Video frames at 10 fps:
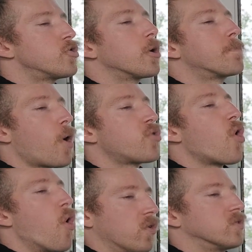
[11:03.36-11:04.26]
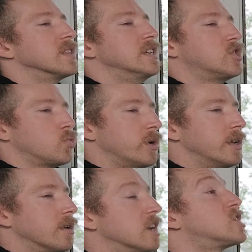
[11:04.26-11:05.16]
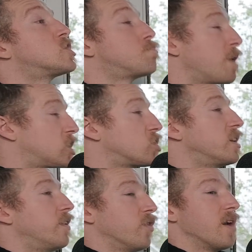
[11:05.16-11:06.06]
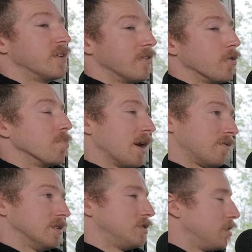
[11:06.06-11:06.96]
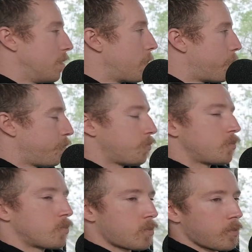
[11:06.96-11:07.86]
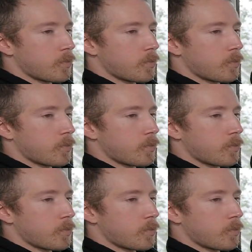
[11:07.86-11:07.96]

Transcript: They're both overly sweet, yeah. especially if you're having it for breakfast. Yeah, yeah. Right.